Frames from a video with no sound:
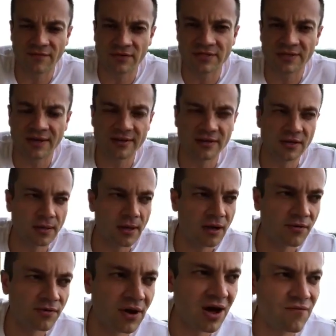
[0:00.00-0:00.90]
I've attended a
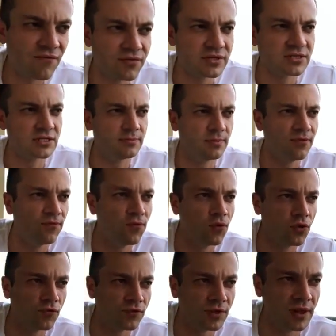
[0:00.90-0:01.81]
lot of conferences
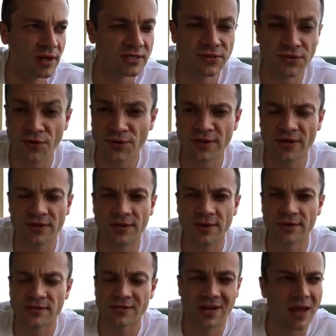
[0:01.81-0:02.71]
before over the last
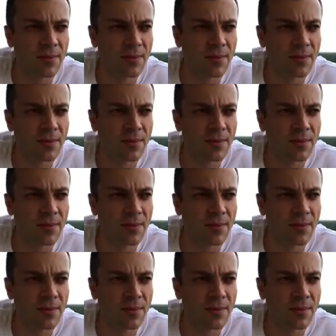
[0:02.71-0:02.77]
13 years,